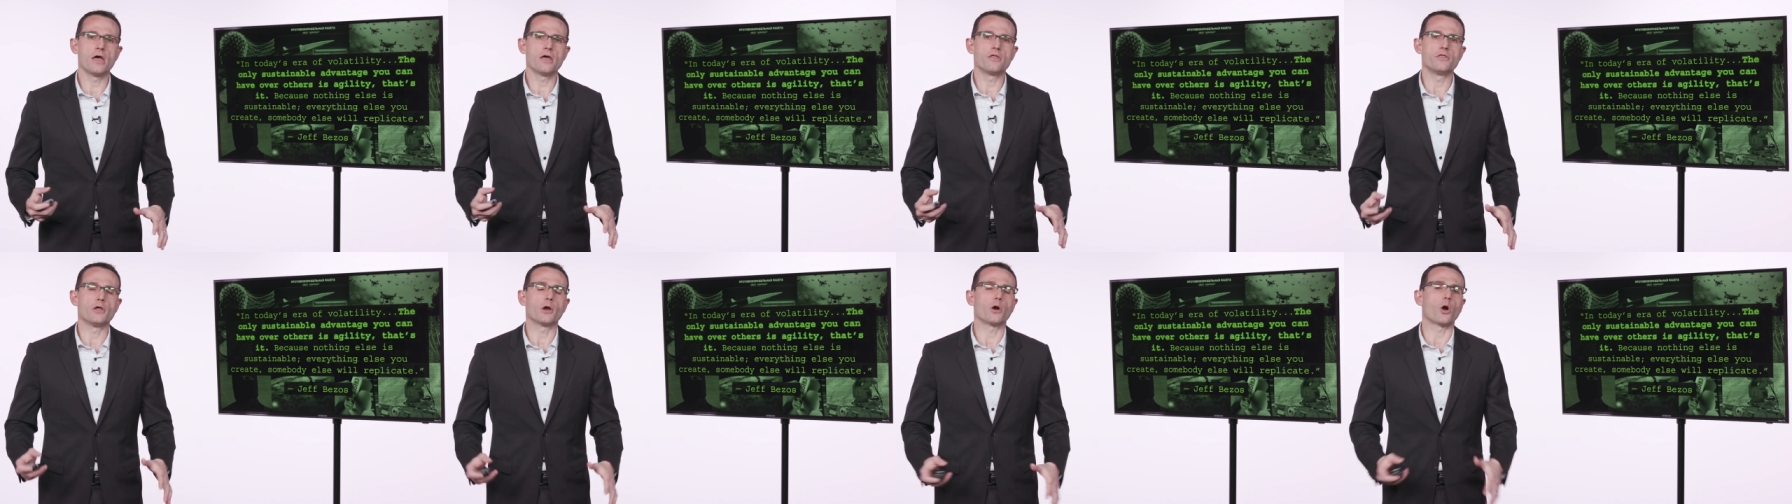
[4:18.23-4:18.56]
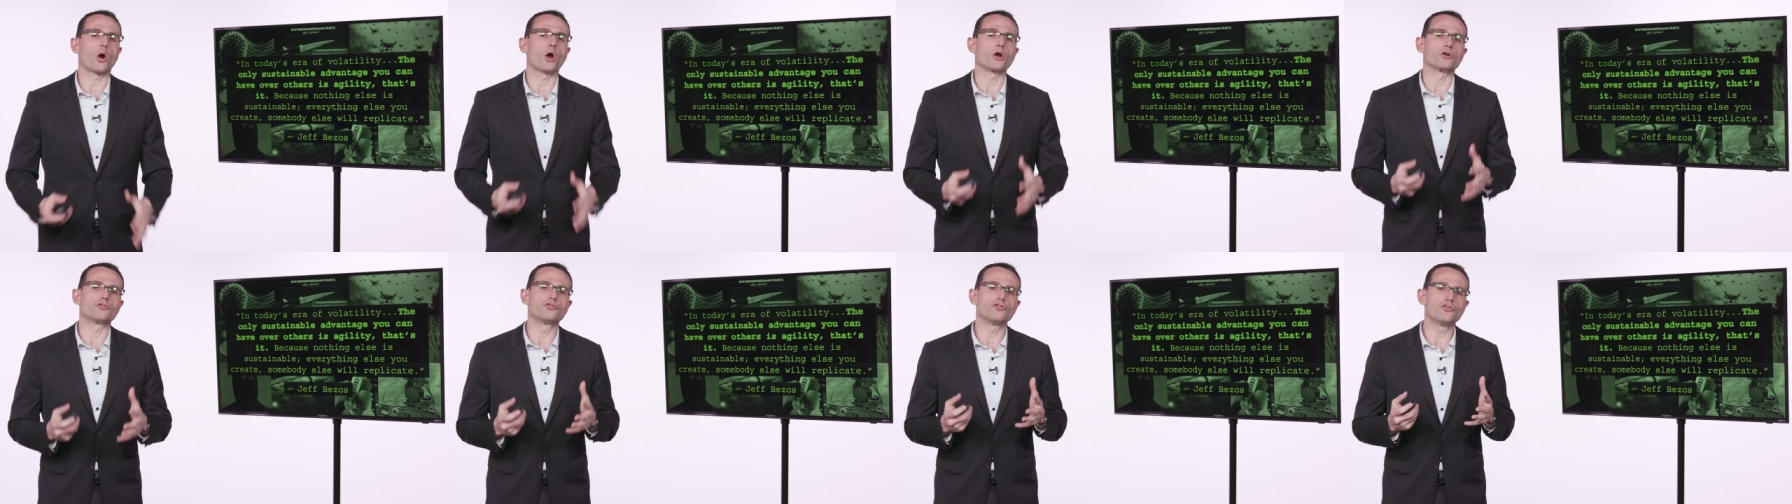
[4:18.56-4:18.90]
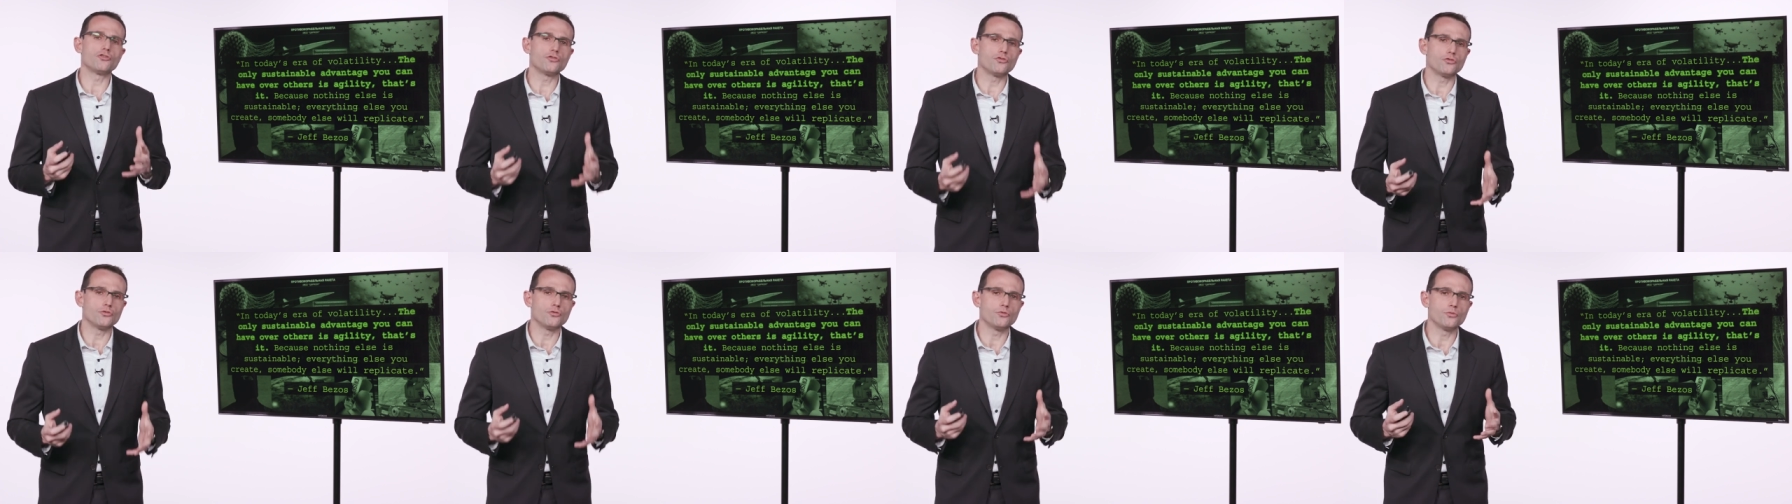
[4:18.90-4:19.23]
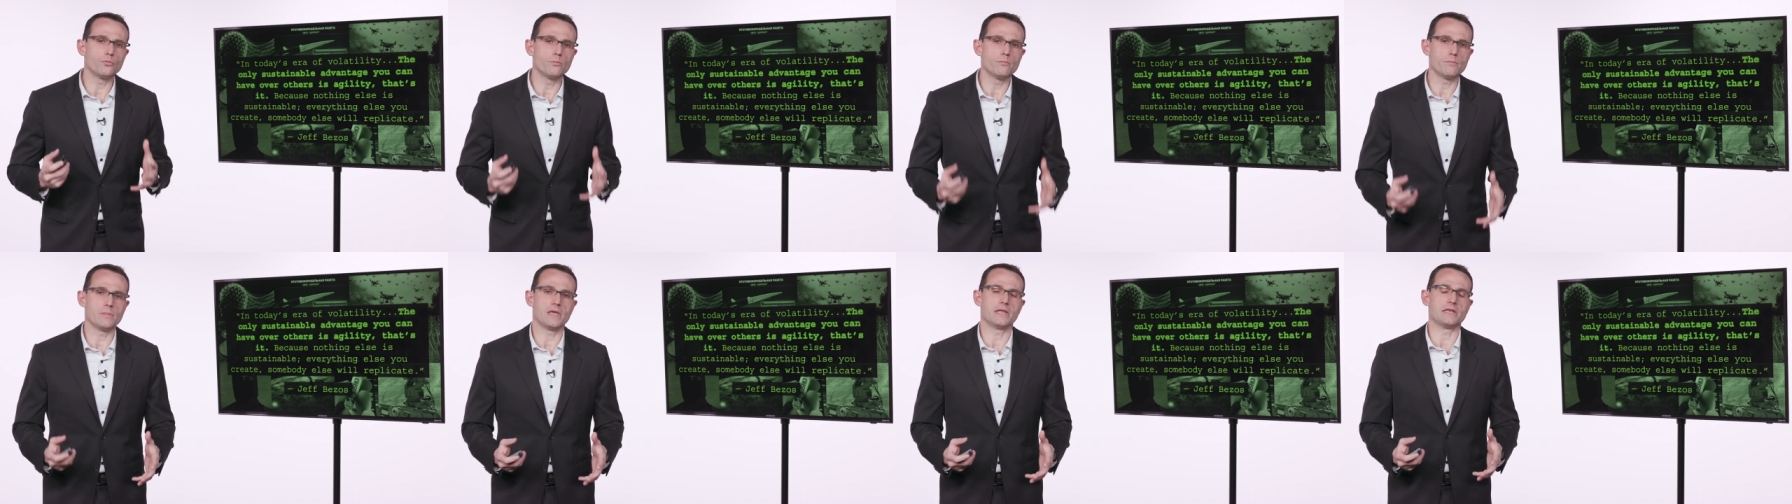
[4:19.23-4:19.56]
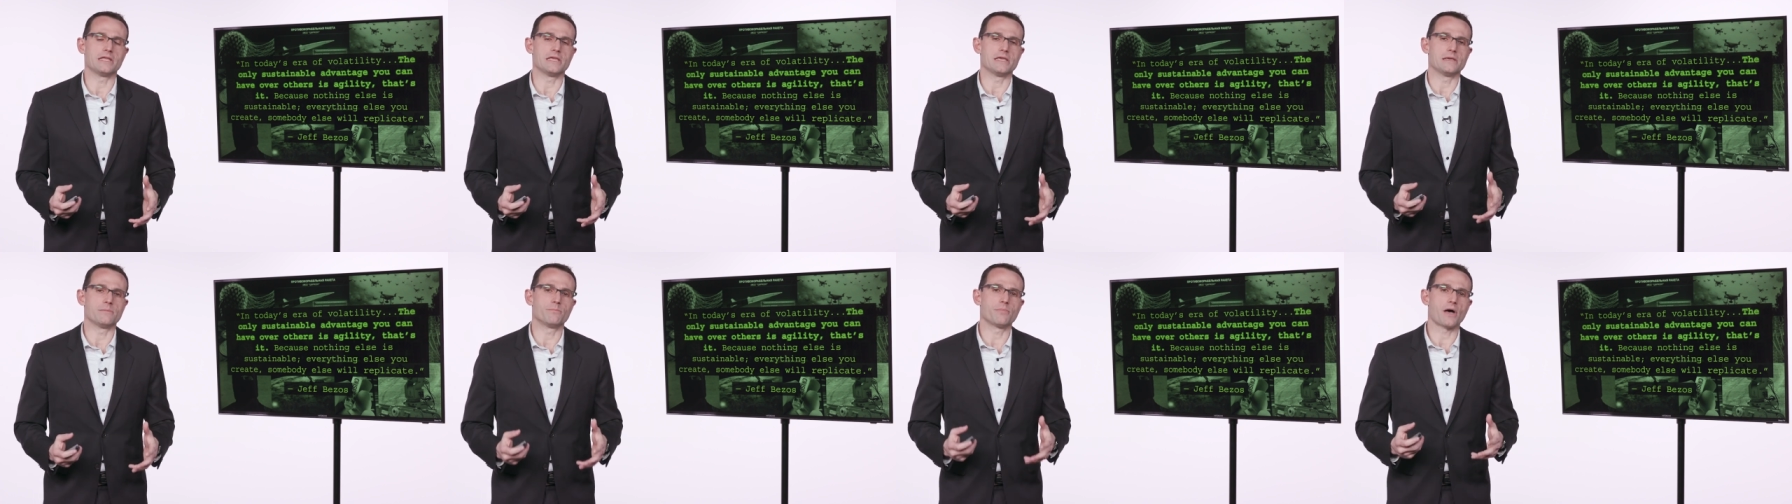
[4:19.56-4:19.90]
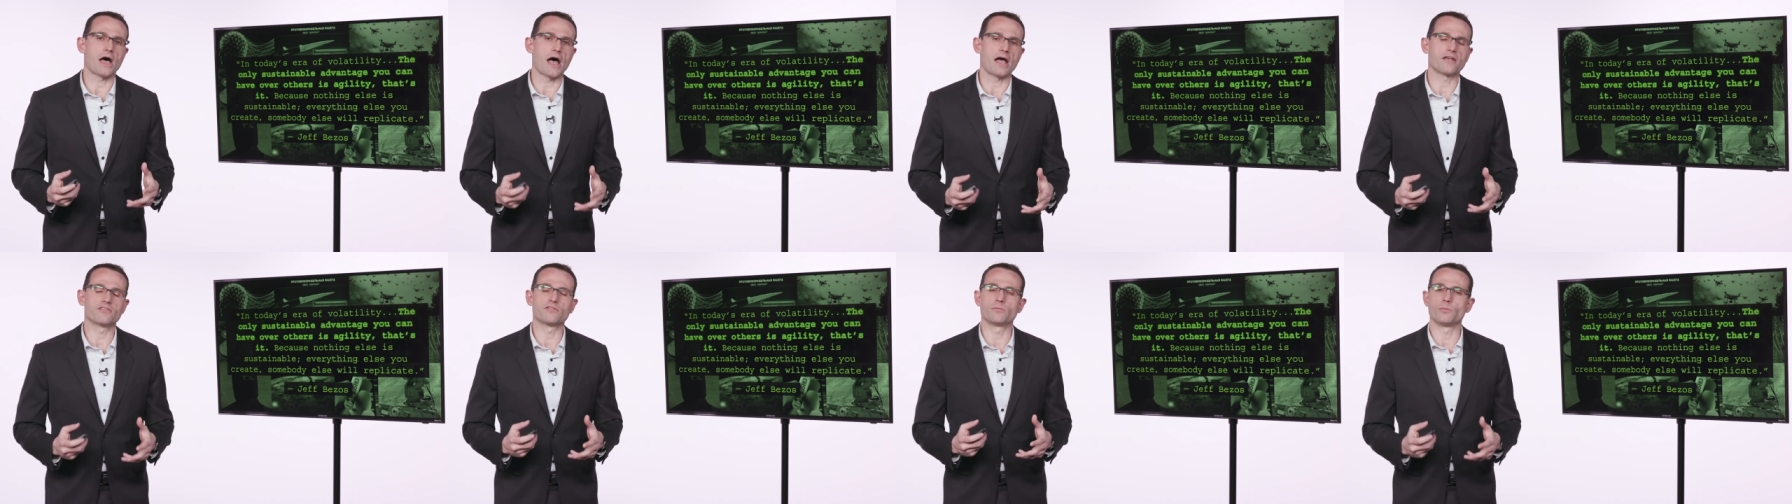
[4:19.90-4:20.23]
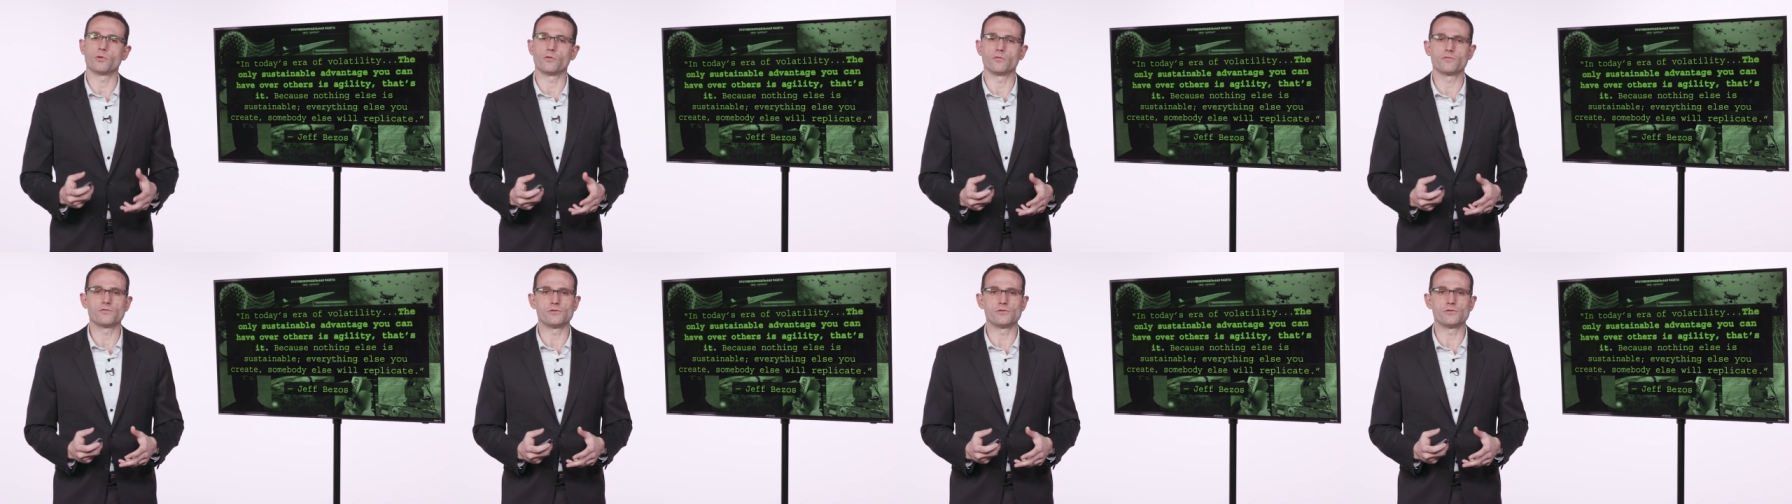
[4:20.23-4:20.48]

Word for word: There are too many possible